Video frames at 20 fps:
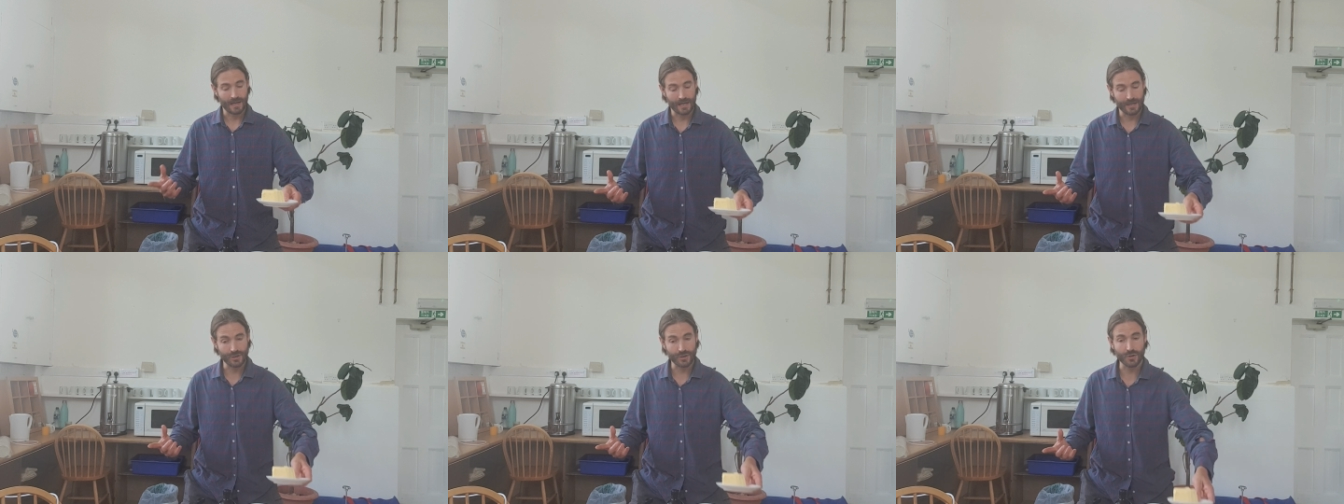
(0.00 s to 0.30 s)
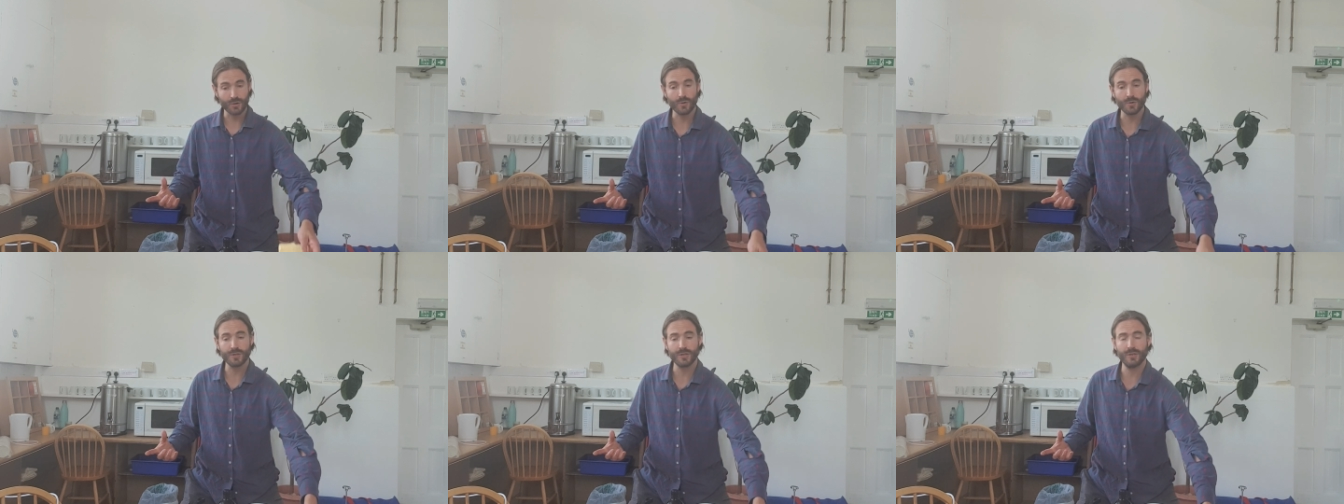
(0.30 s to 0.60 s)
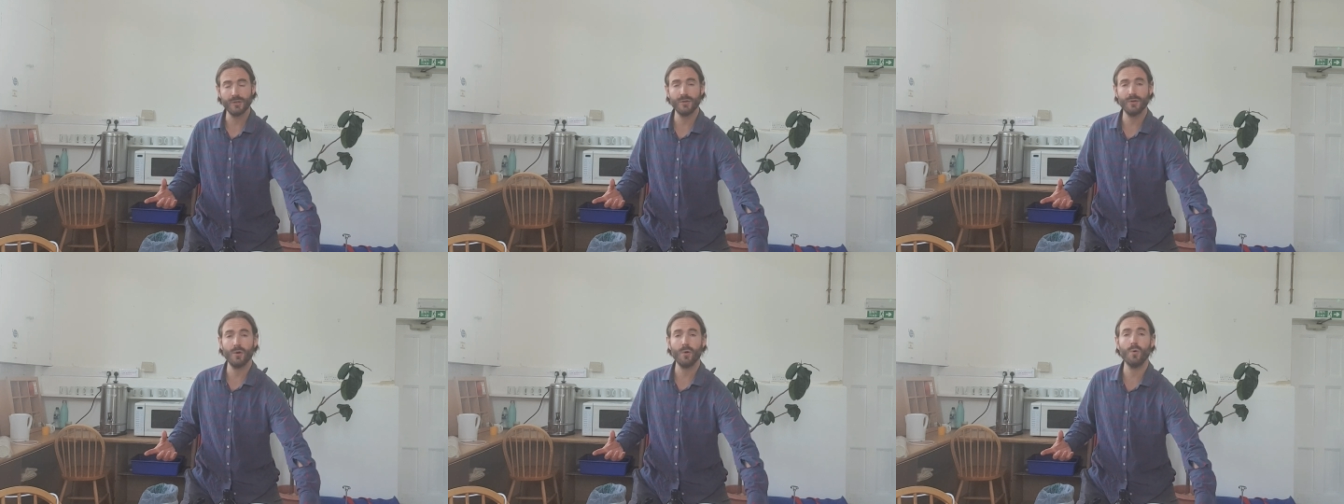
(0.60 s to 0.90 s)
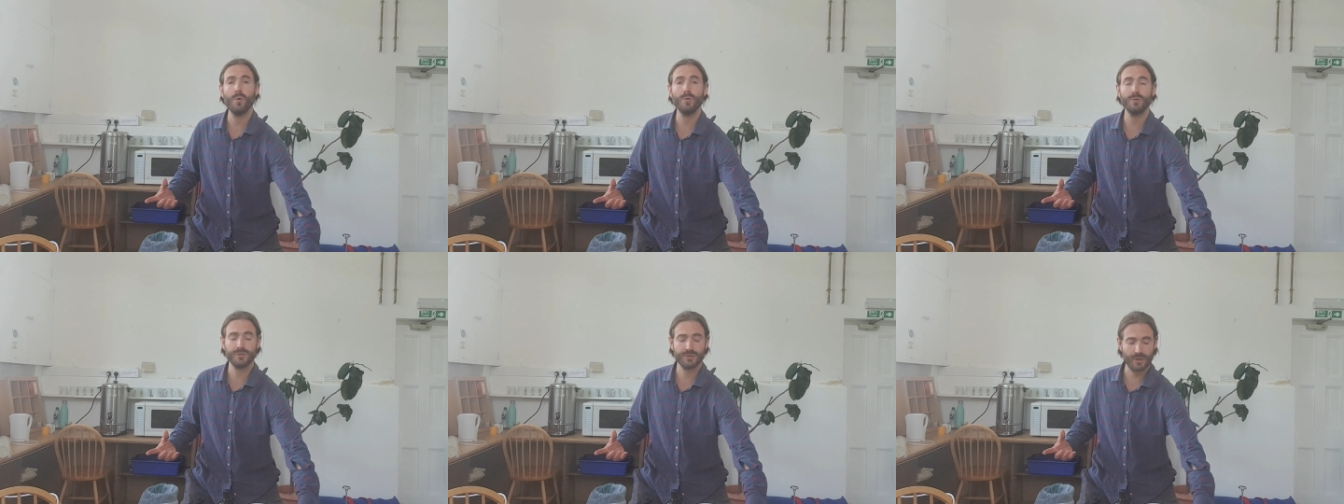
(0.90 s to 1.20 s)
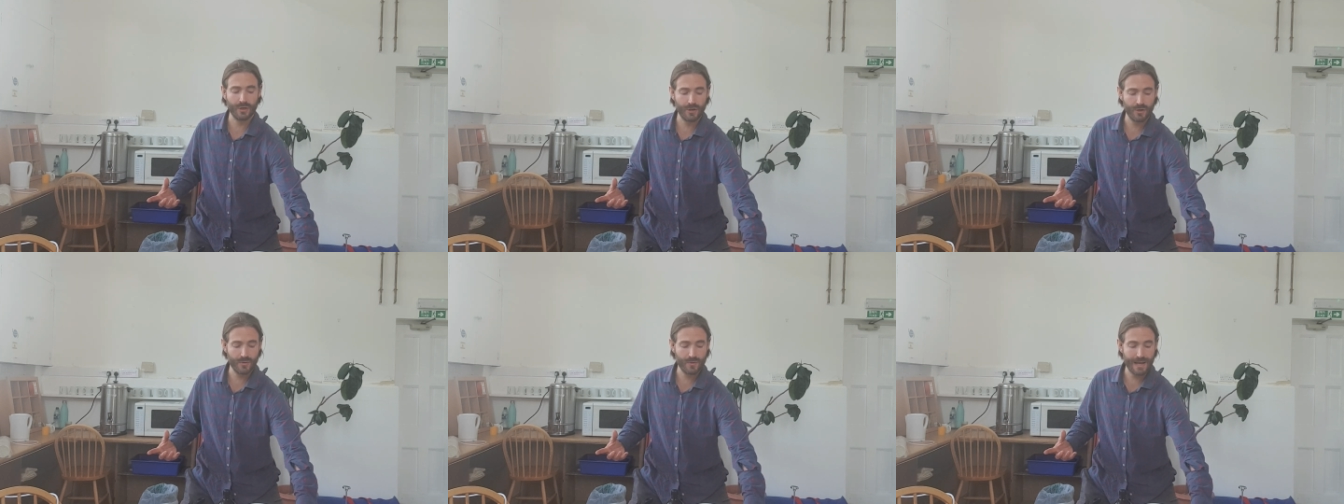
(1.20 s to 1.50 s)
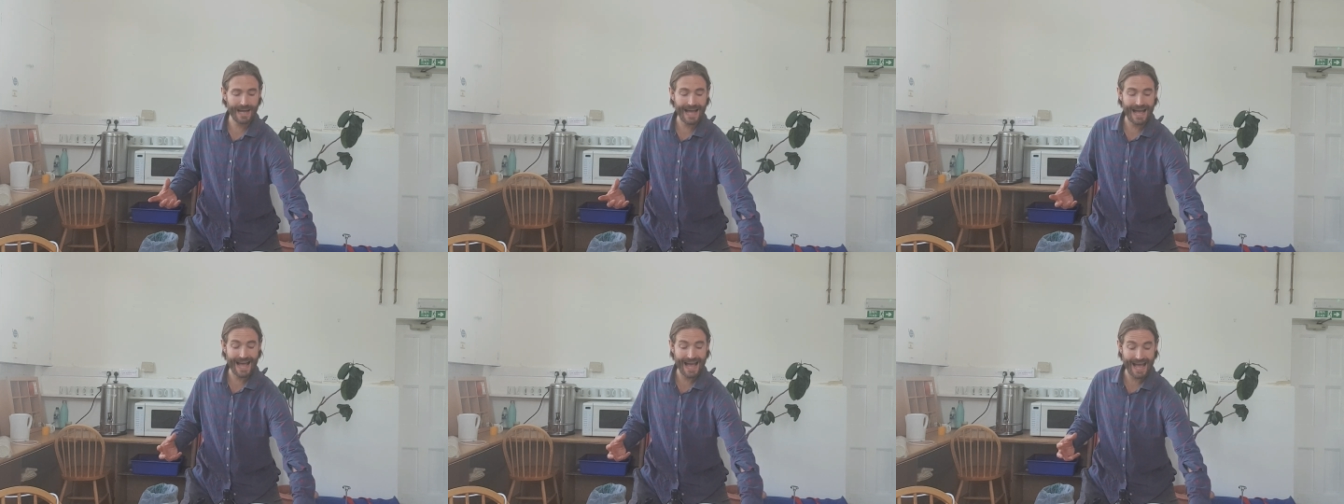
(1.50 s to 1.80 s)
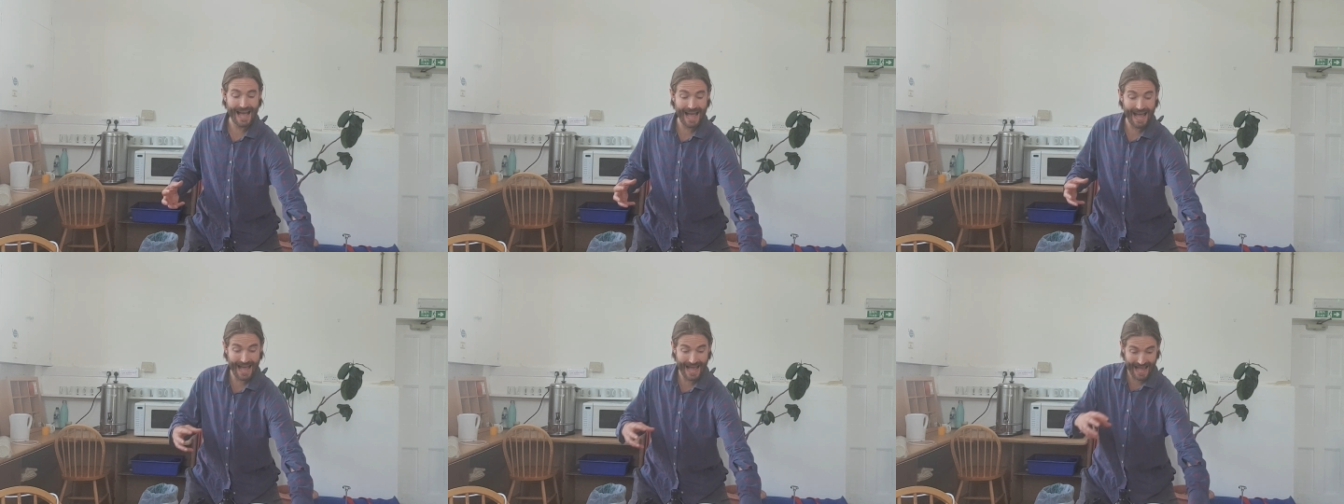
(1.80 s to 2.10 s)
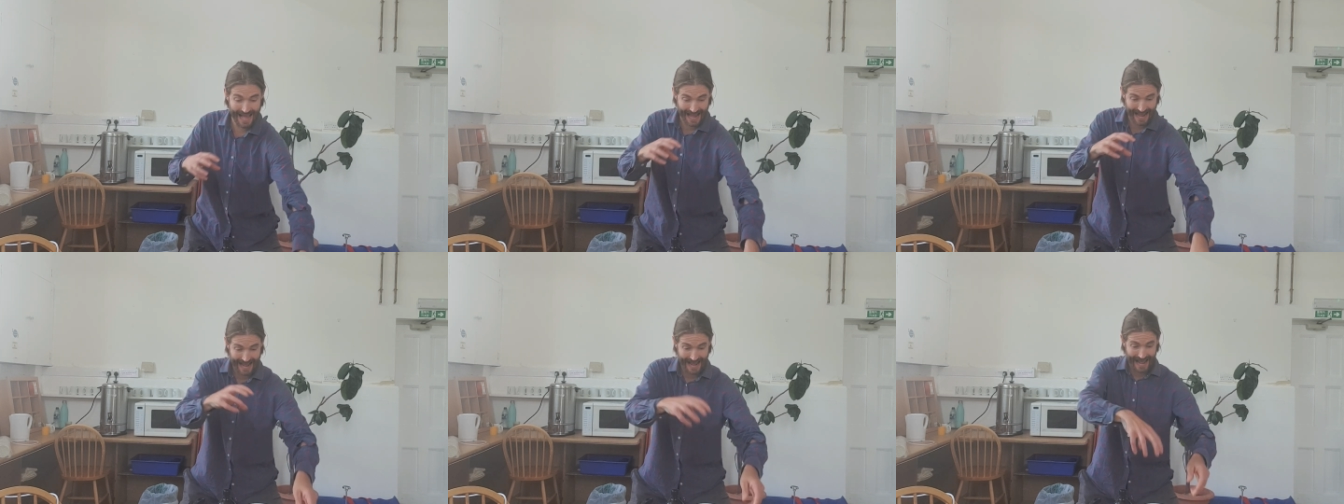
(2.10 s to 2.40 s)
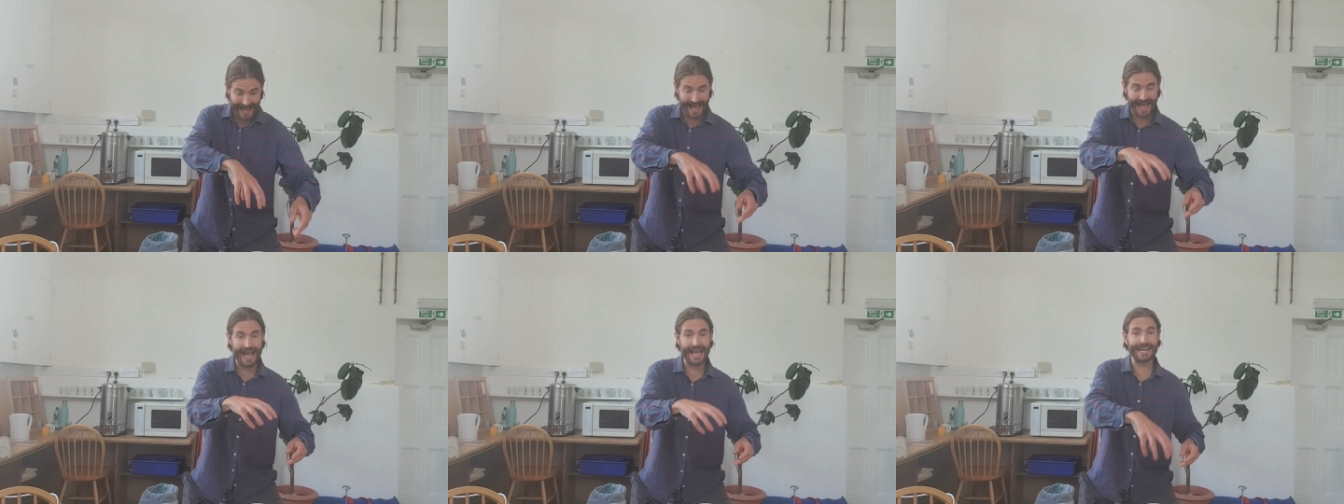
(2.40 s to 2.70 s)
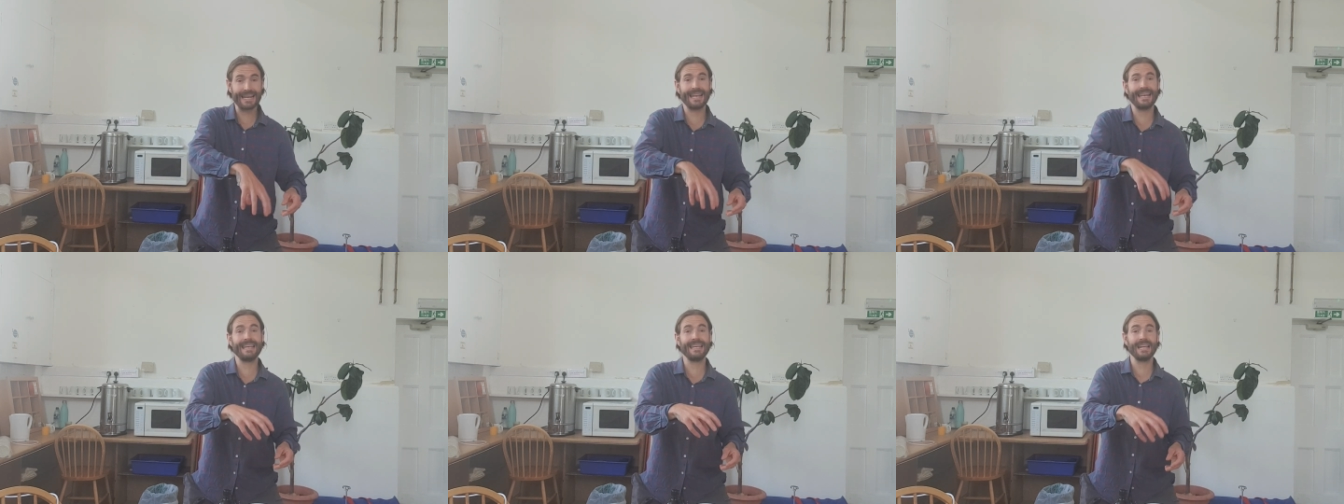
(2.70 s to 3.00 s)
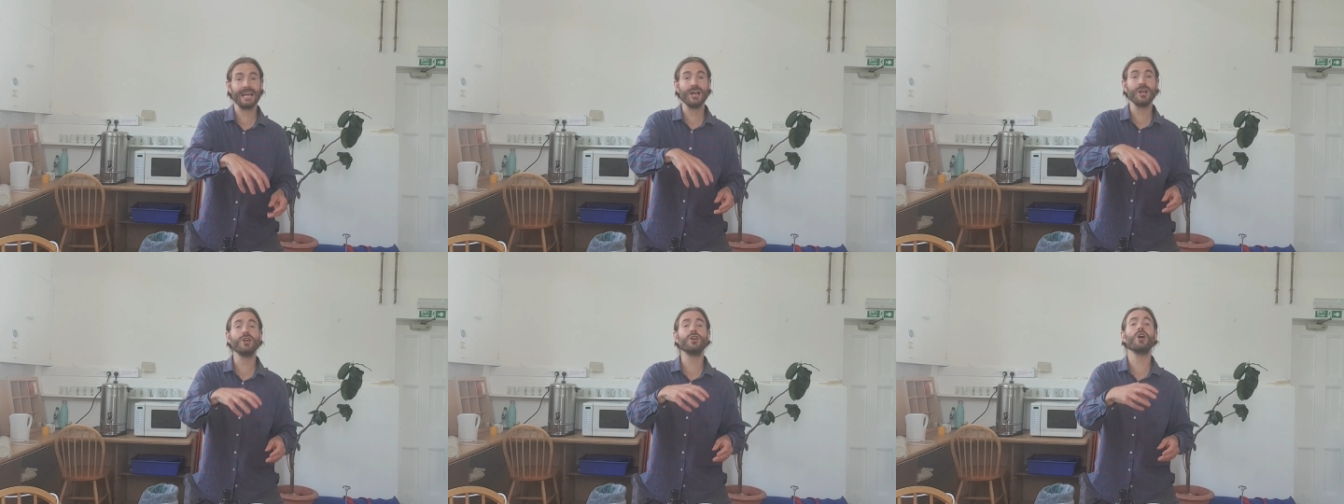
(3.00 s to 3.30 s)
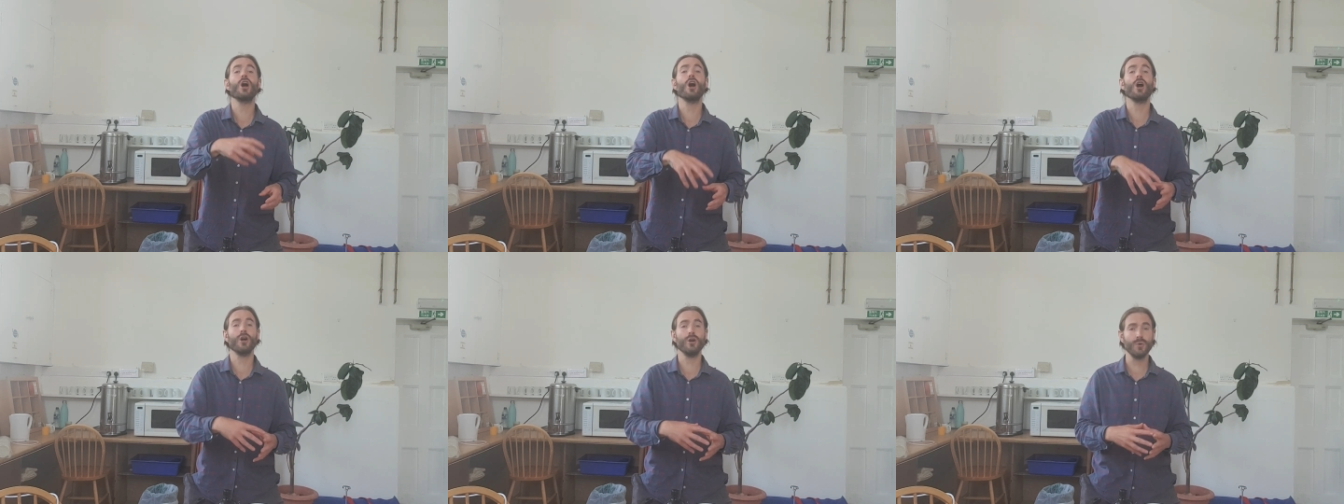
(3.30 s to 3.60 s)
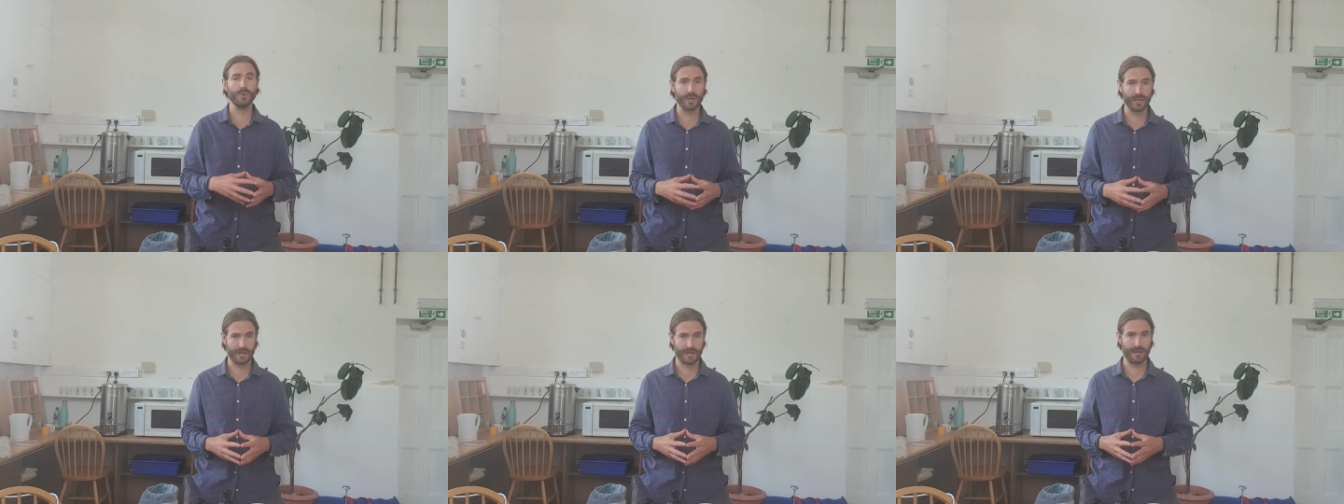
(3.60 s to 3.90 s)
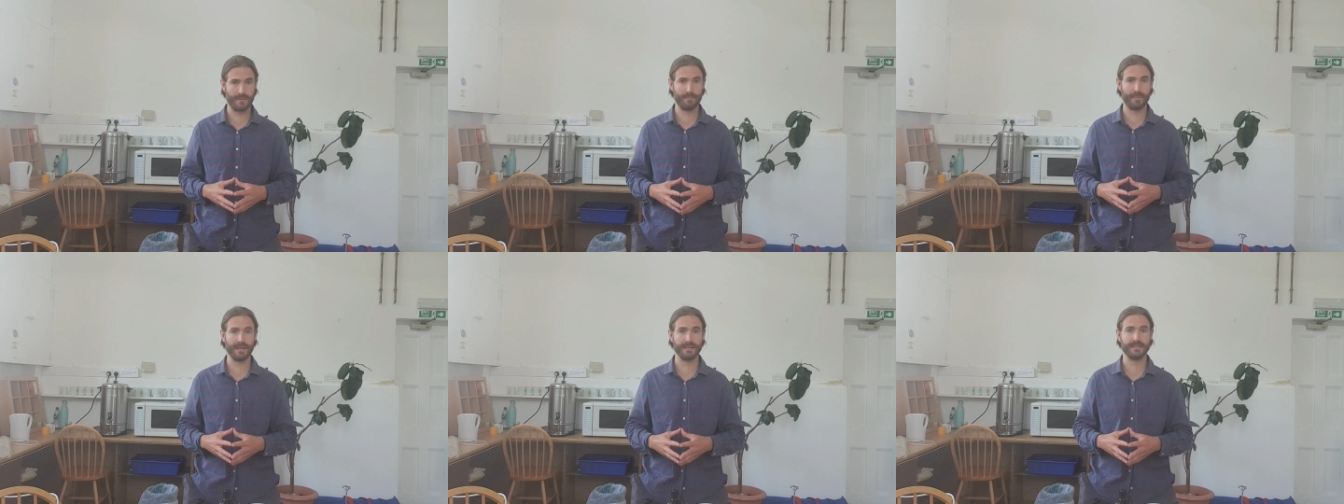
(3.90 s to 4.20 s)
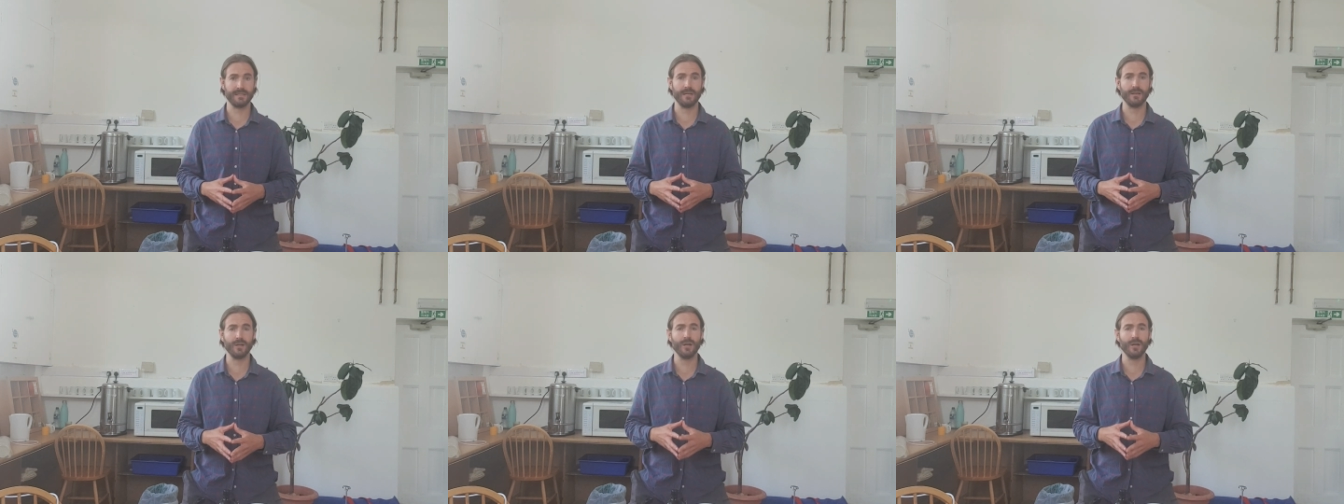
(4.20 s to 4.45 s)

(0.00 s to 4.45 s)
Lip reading: You can also add coconut butter.